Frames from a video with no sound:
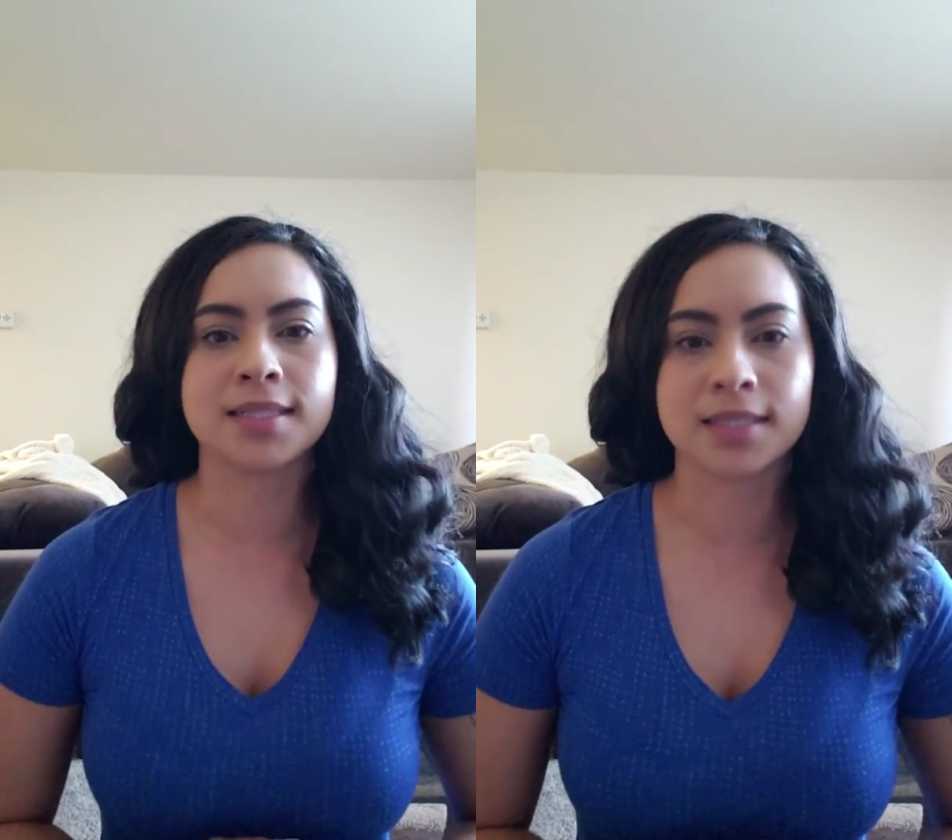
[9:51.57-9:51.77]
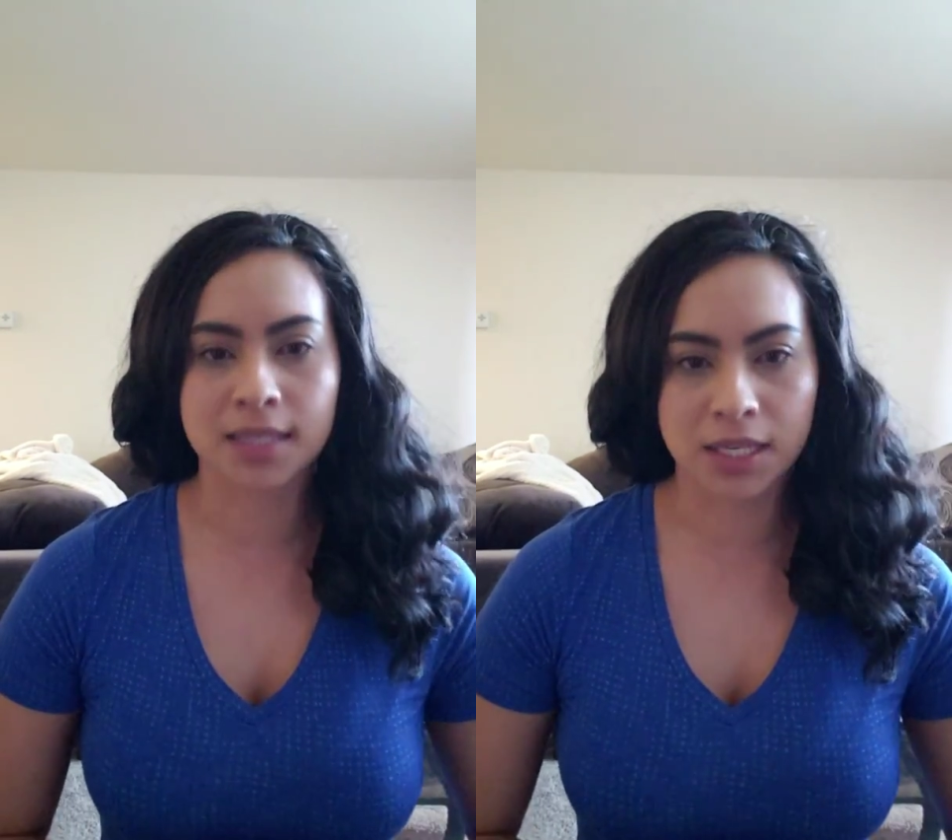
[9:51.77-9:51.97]

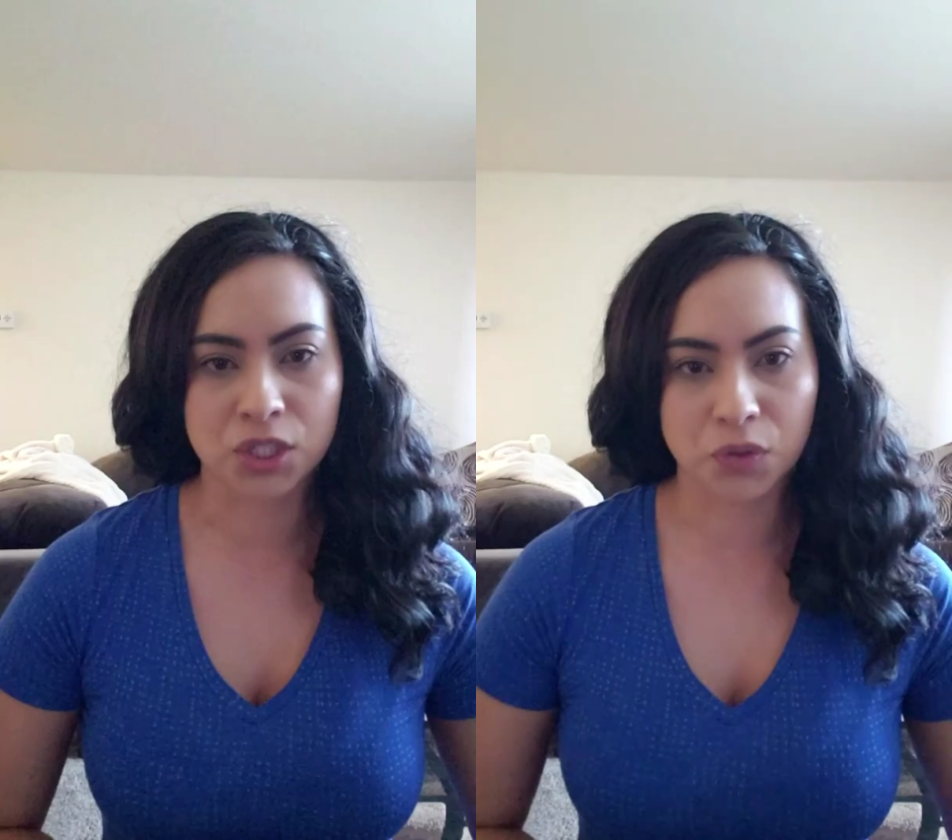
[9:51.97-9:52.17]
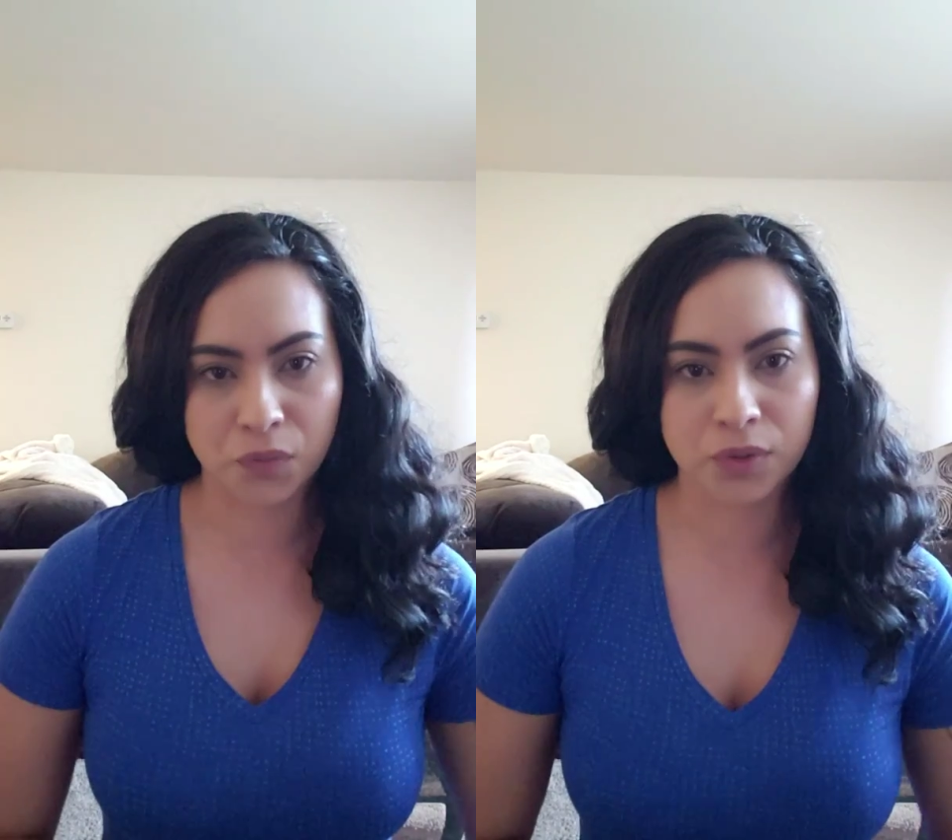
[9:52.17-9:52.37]
since the
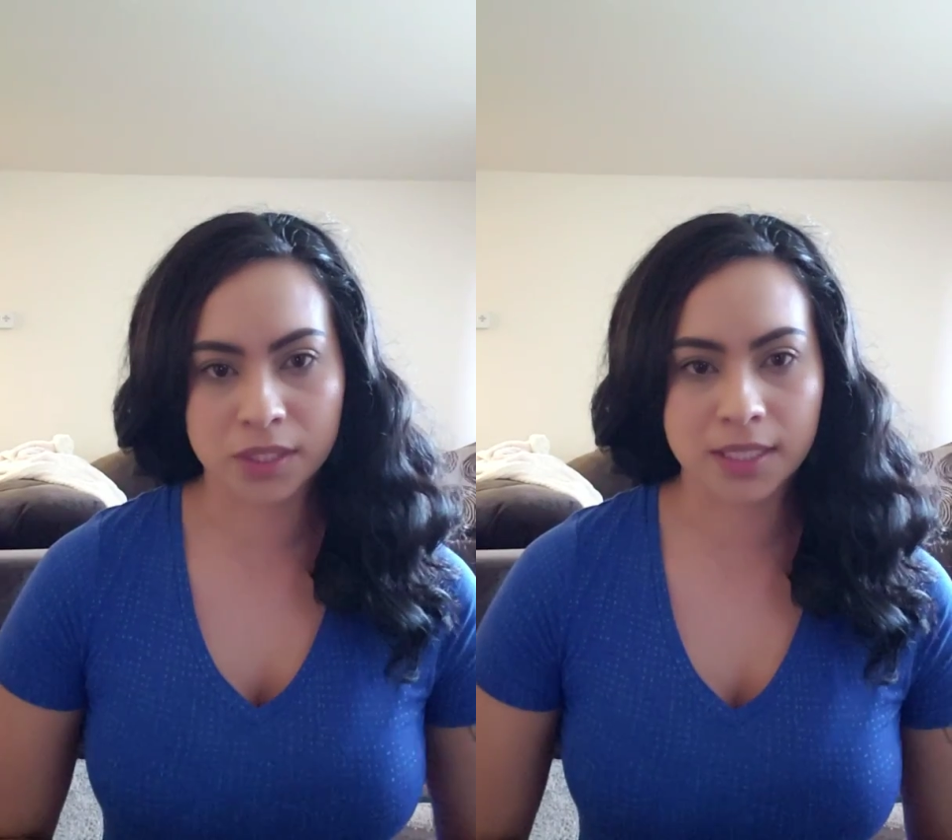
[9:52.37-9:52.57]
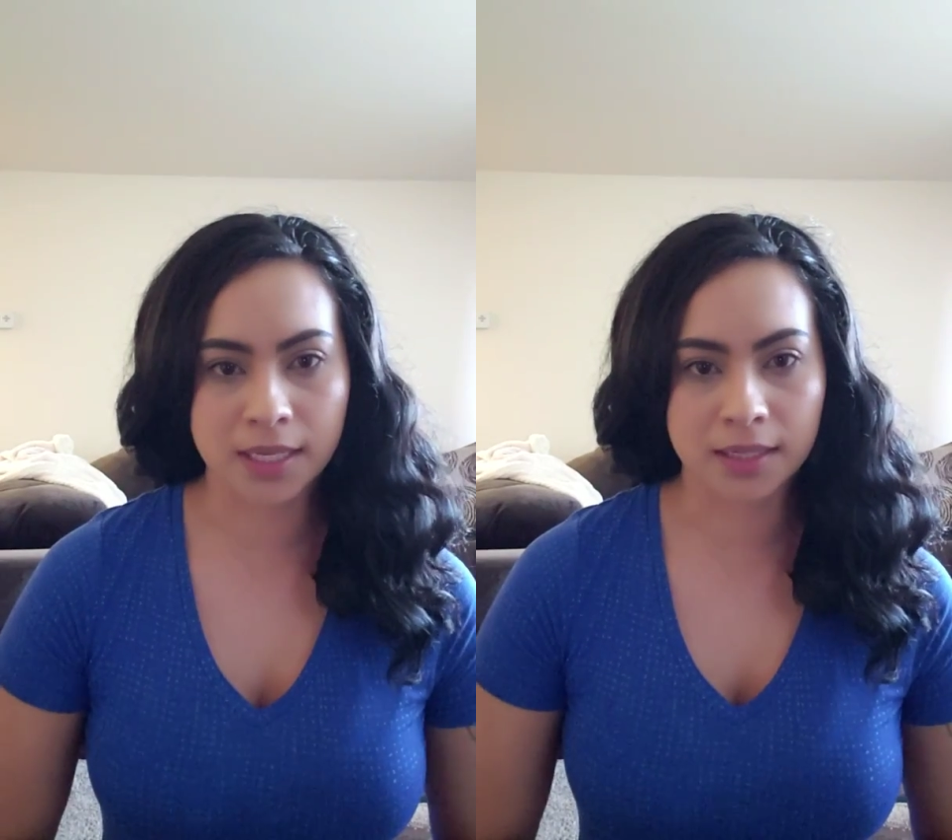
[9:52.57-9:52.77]
age of
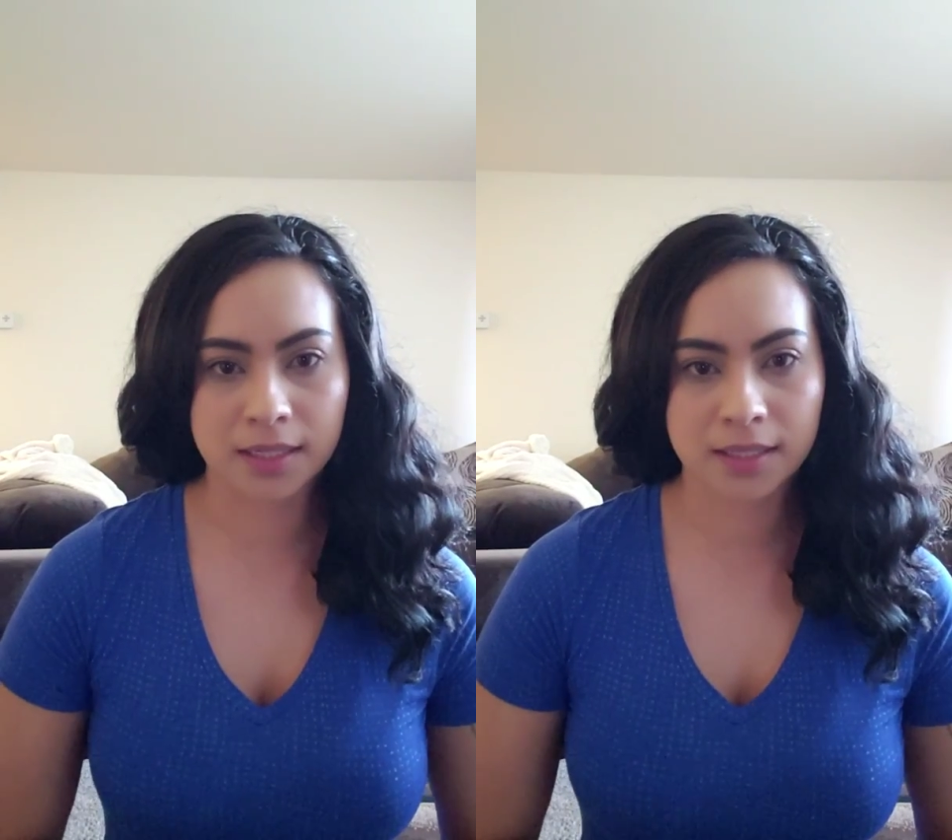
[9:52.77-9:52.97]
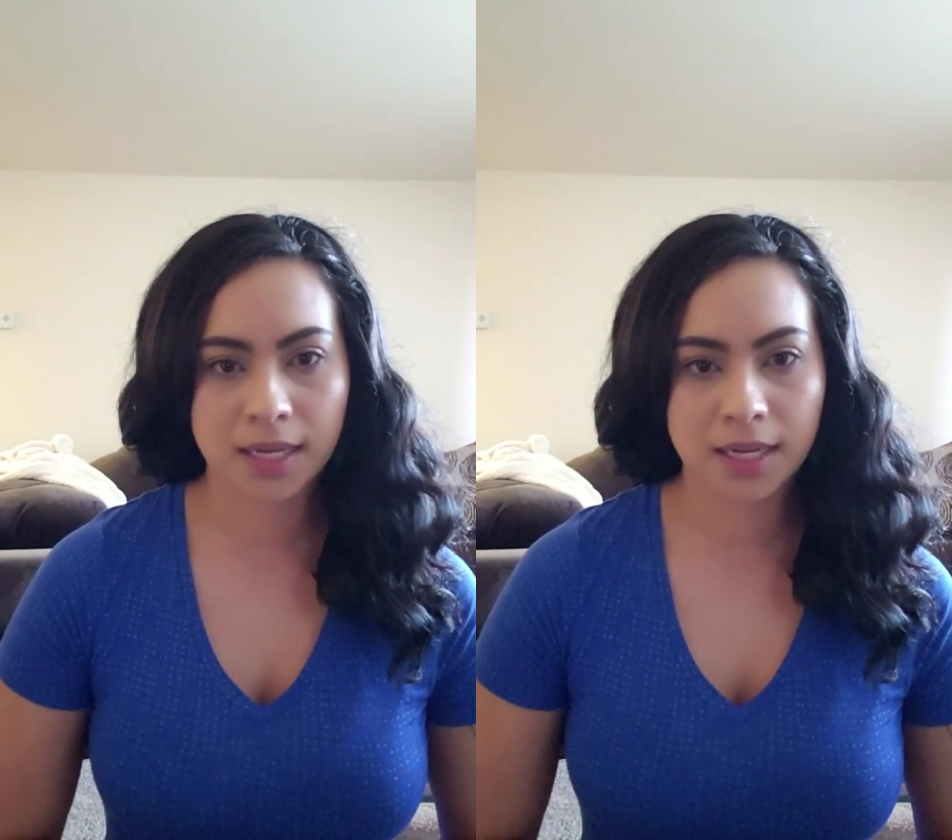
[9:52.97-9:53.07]
14.